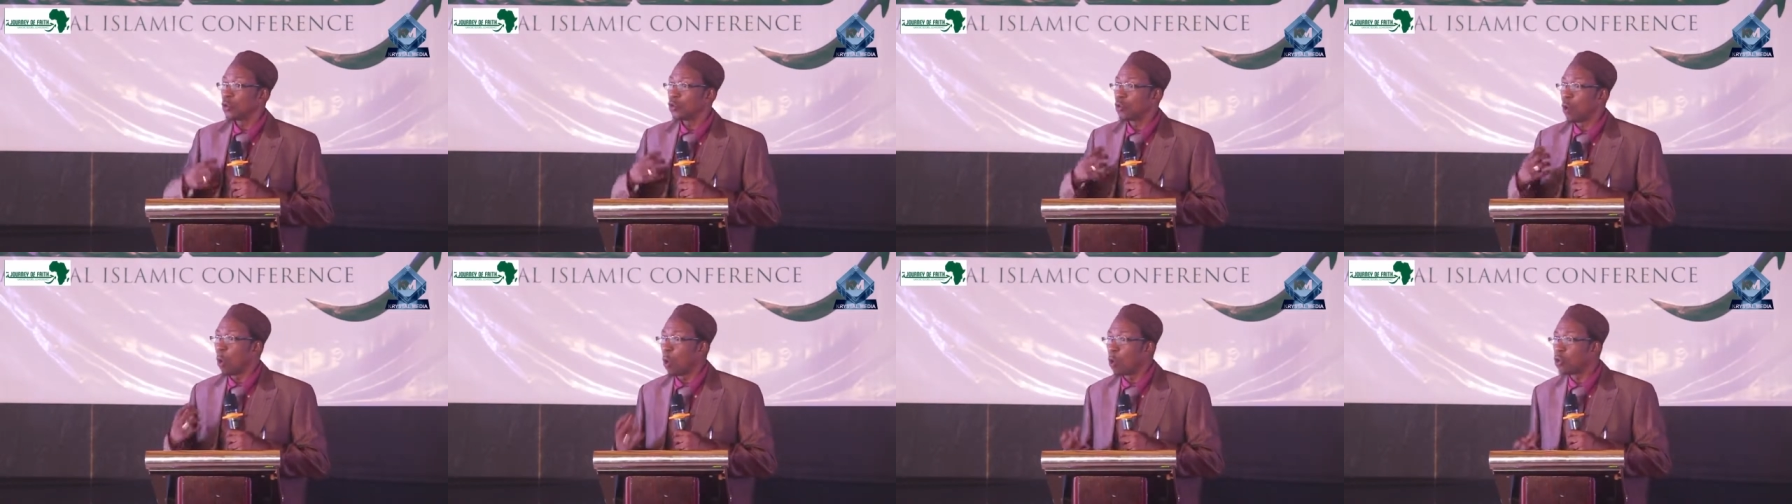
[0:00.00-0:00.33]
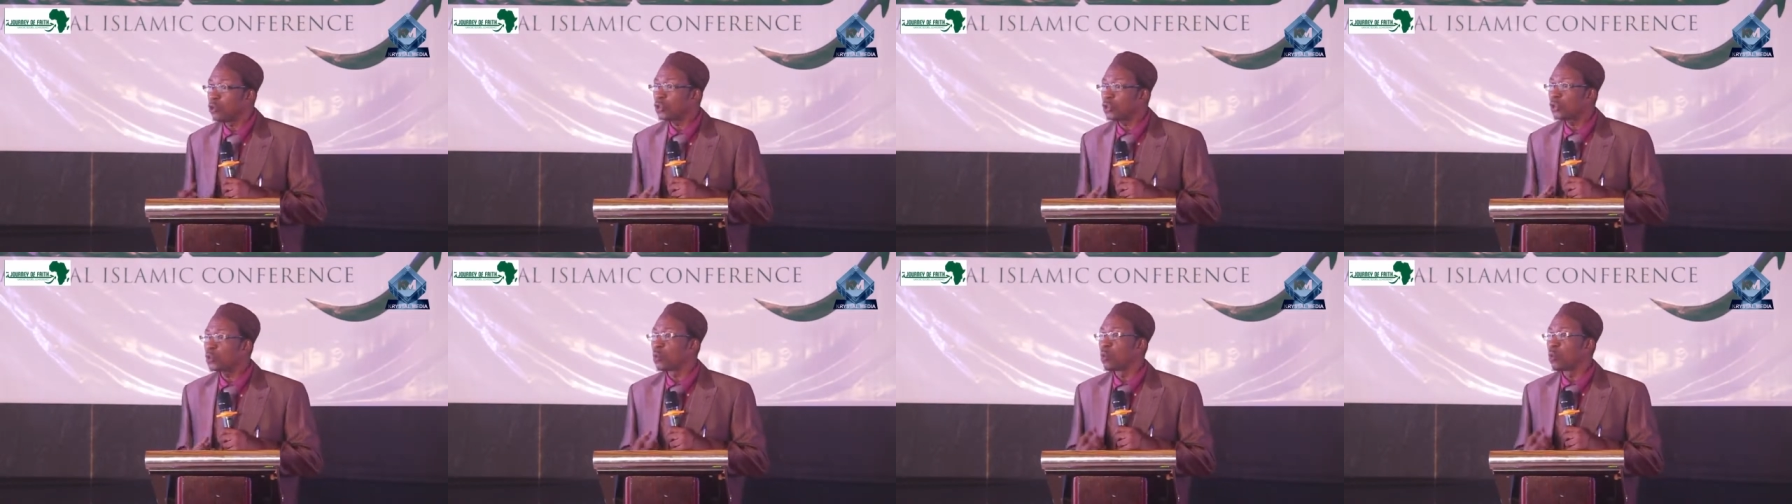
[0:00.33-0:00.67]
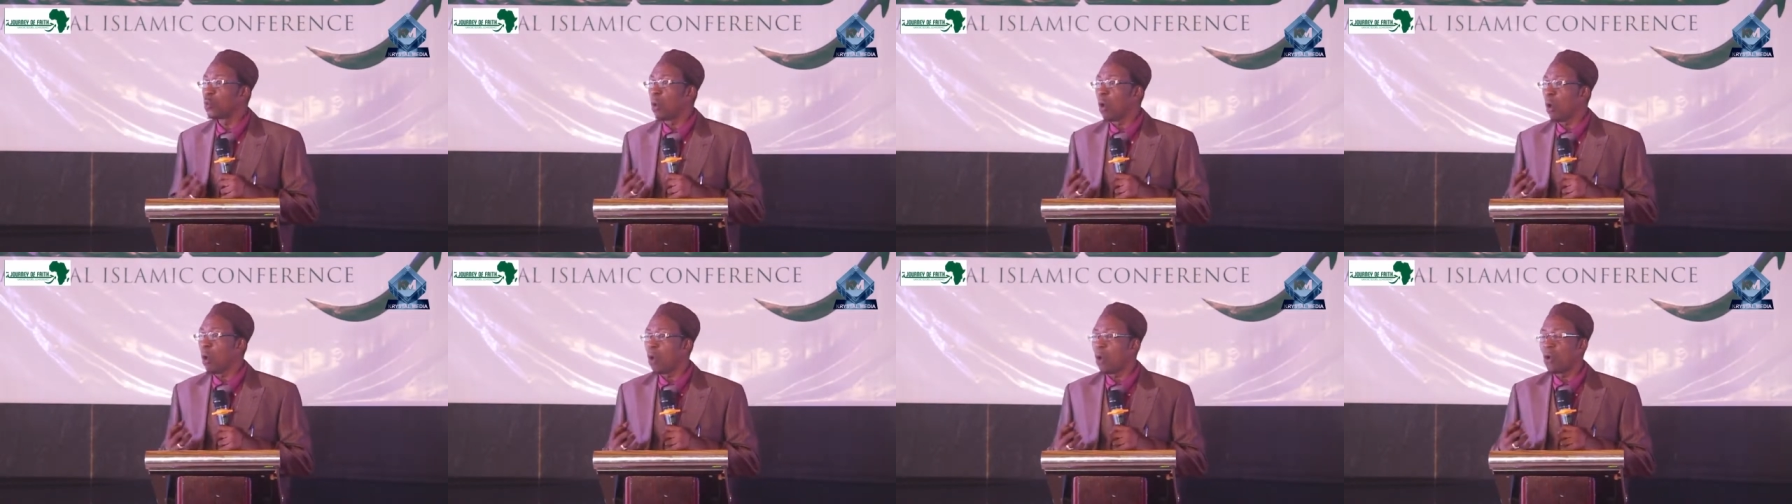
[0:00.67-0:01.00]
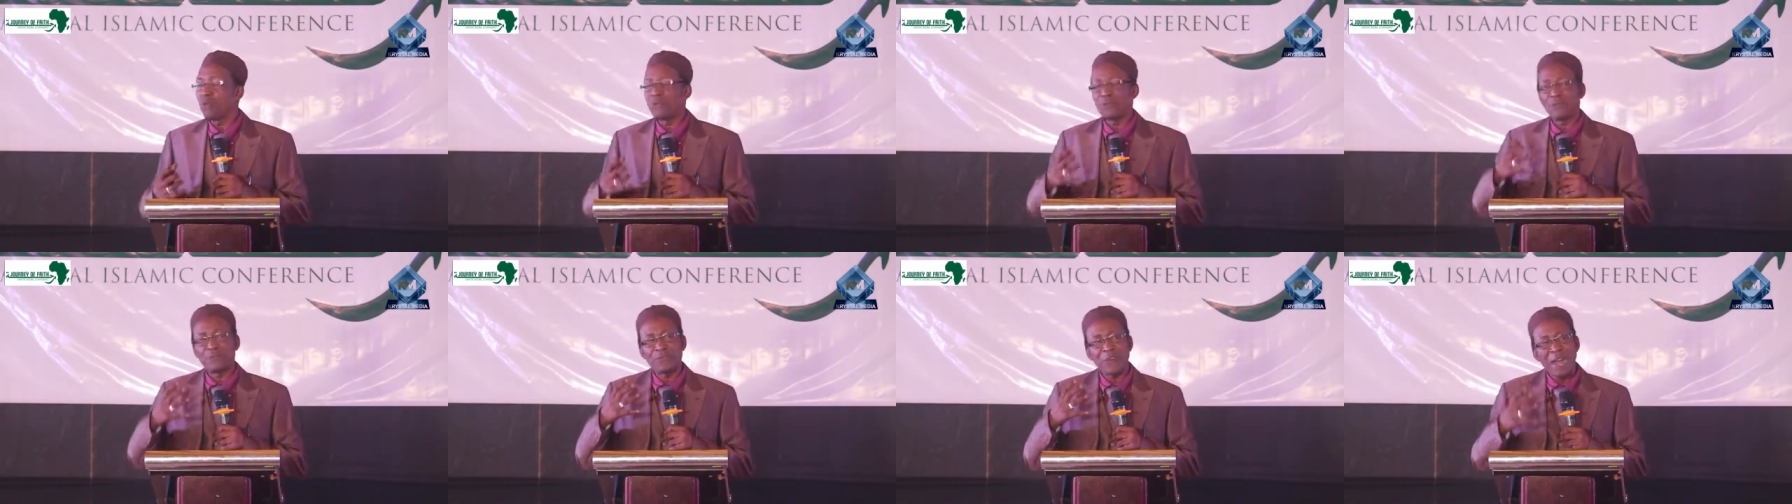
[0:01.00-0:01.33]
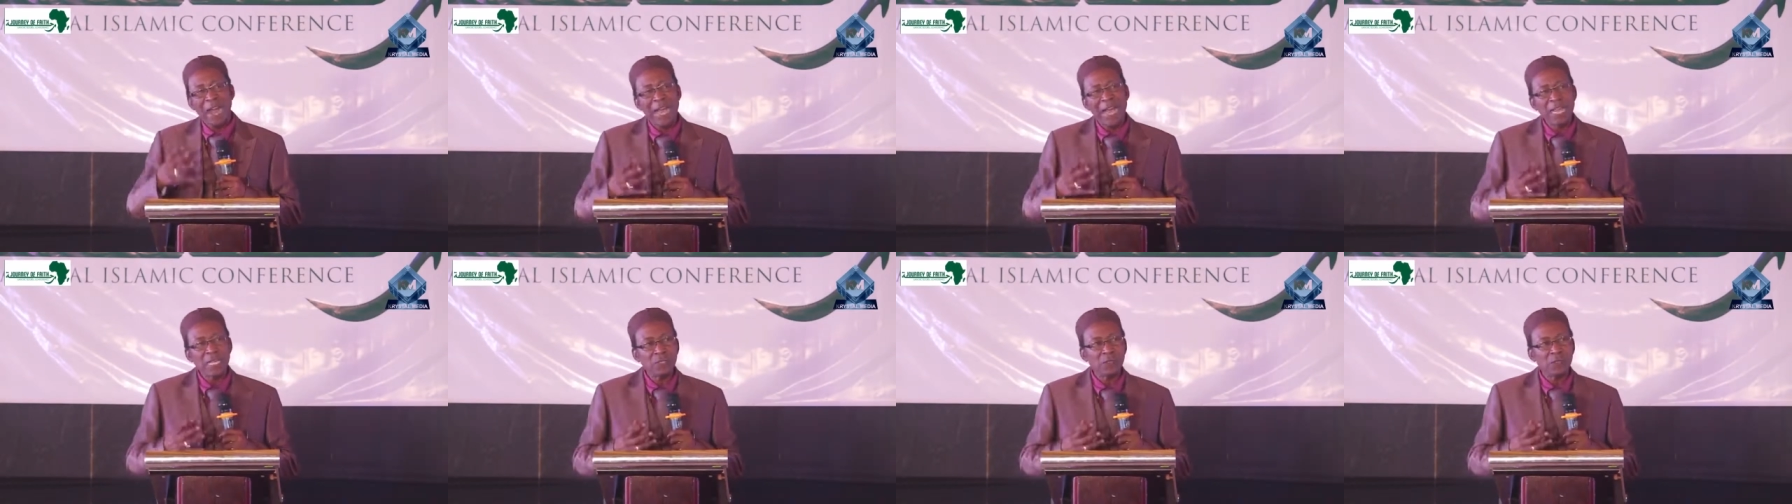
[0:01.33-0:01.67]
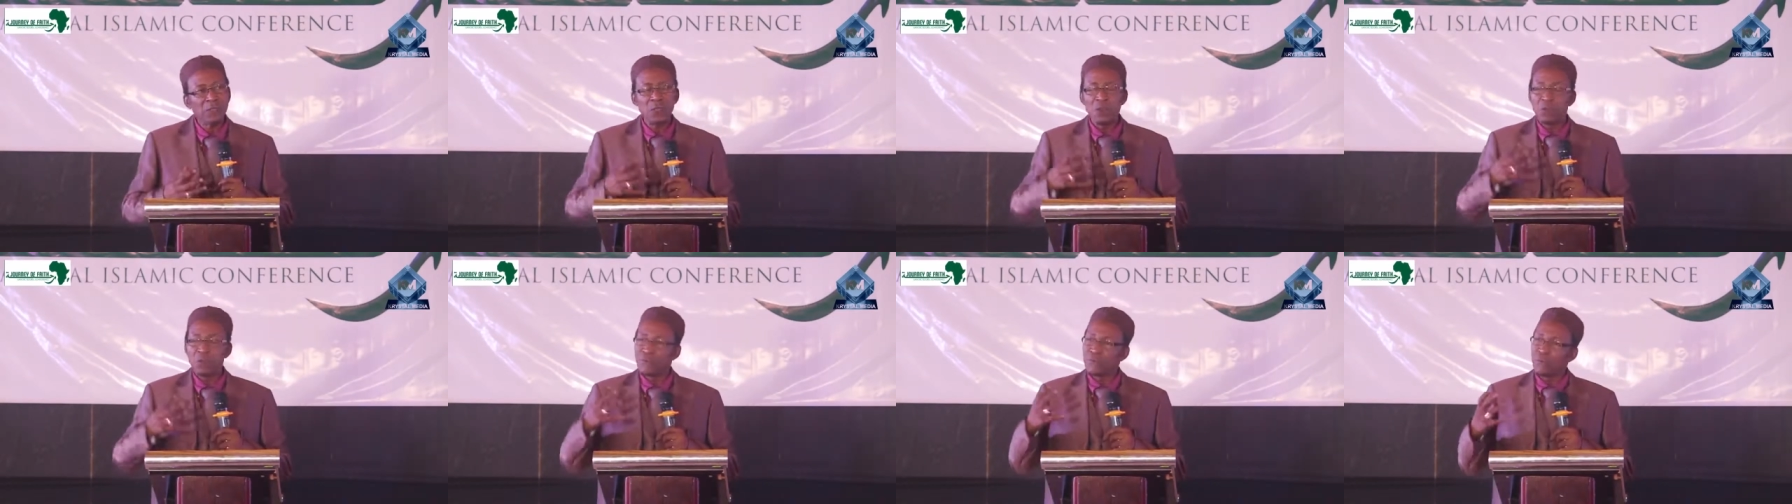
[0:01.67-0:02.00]
goes to war, fight
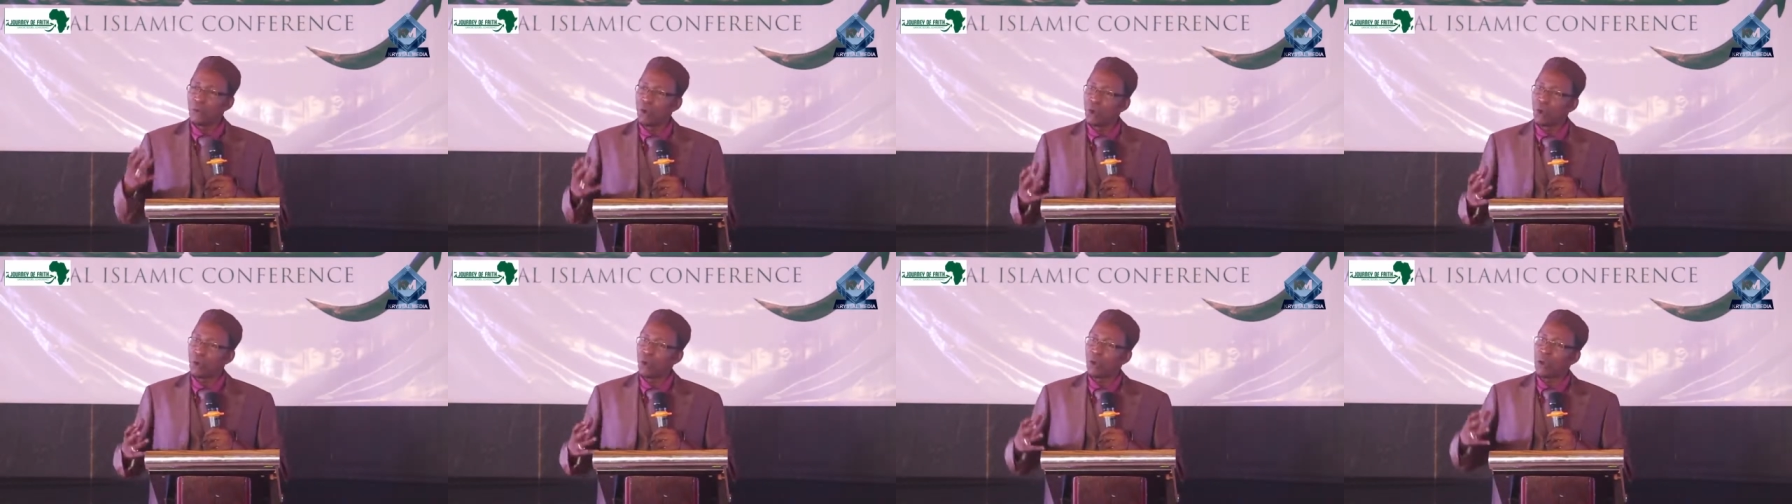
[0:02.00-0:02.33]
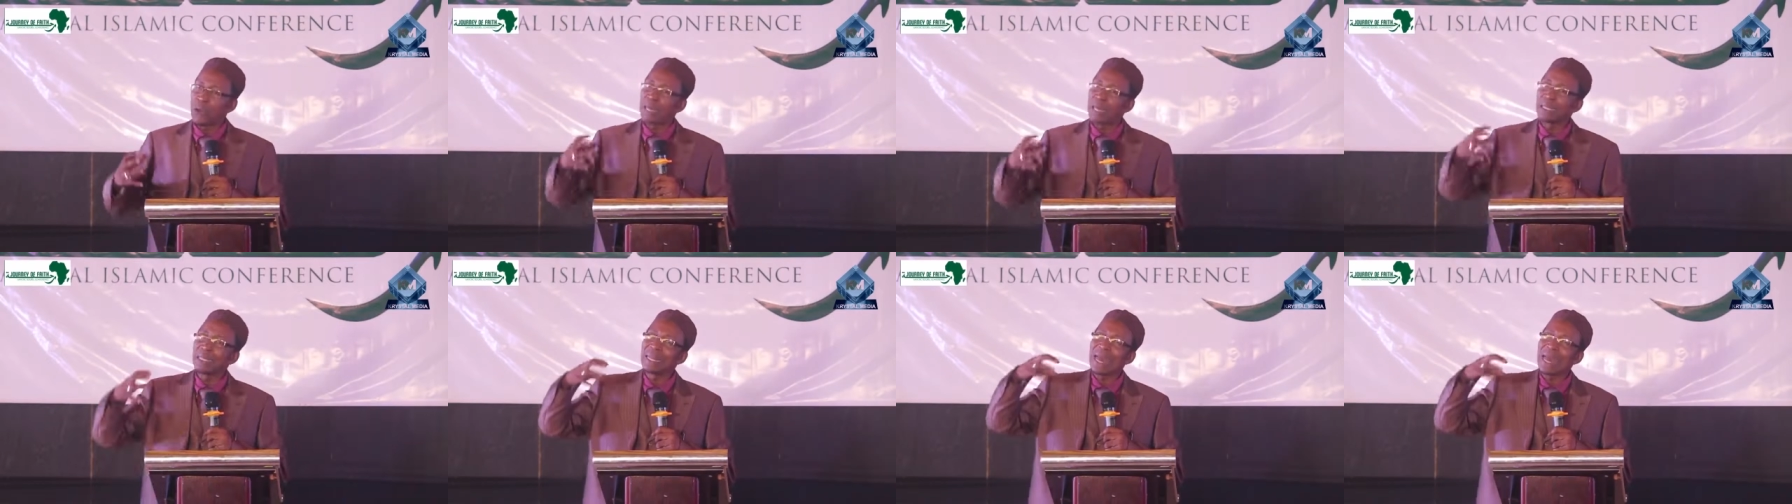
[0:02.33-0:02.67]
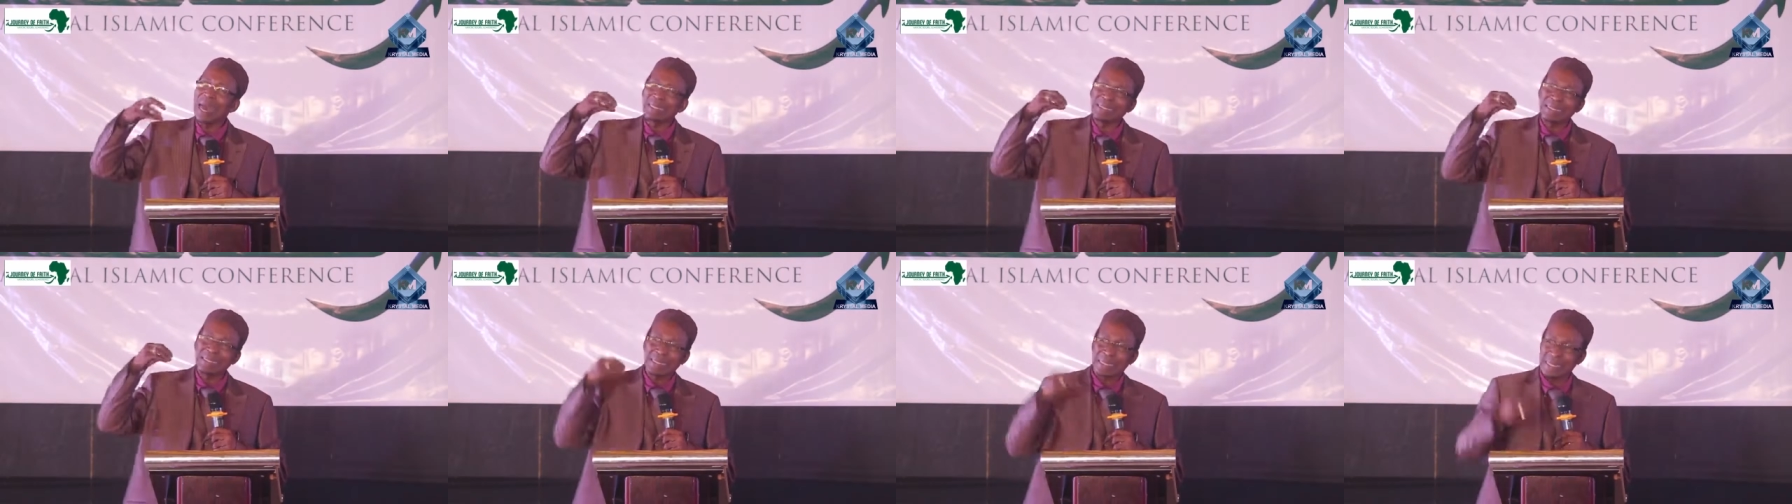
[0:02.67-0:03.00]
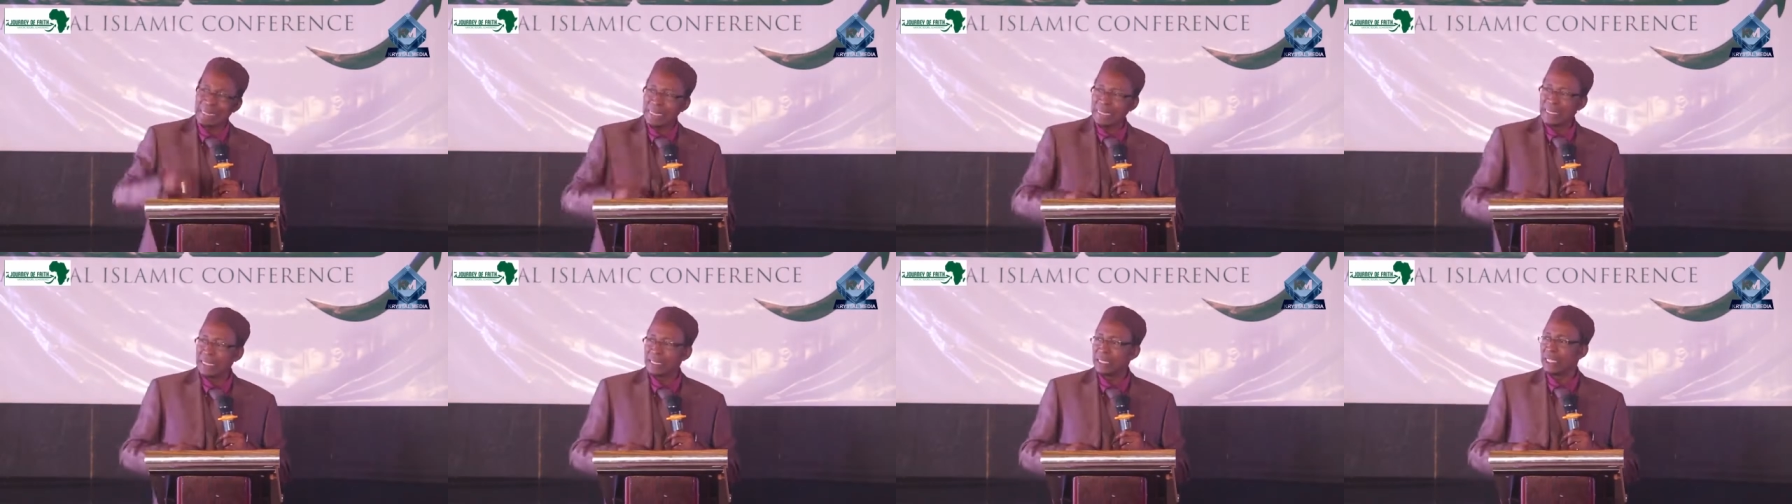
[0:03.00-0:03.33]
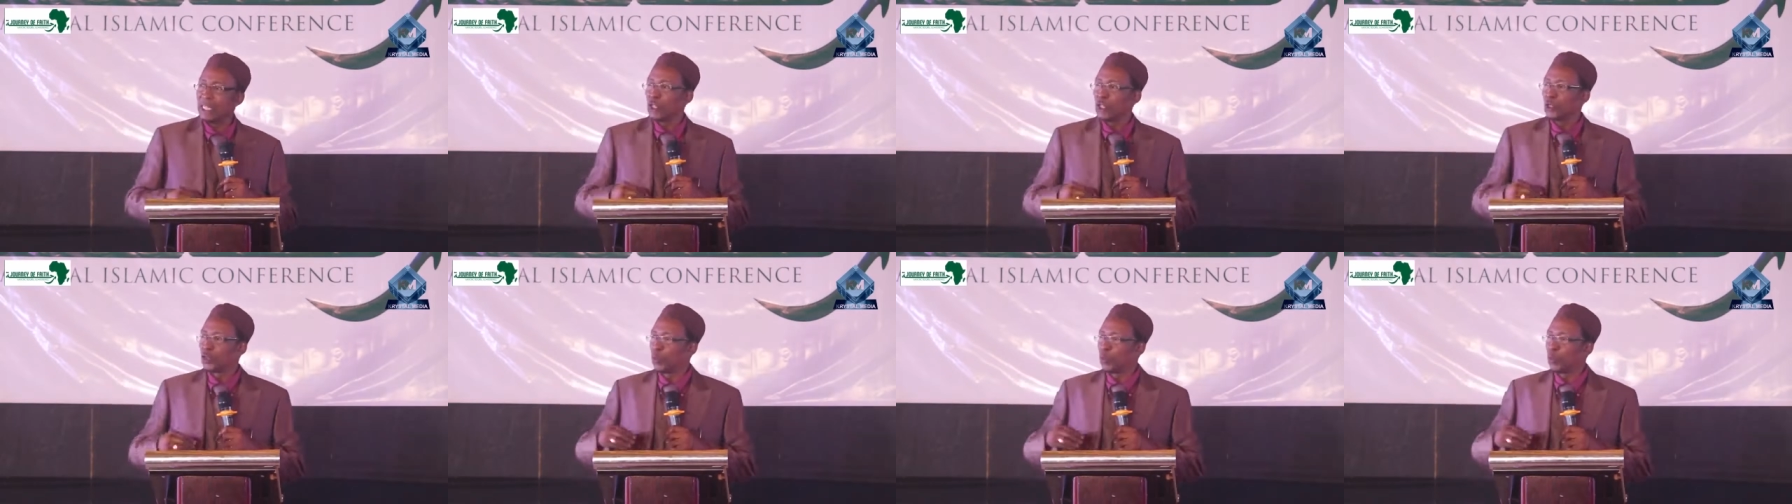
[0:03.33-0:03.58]
for Allah's deen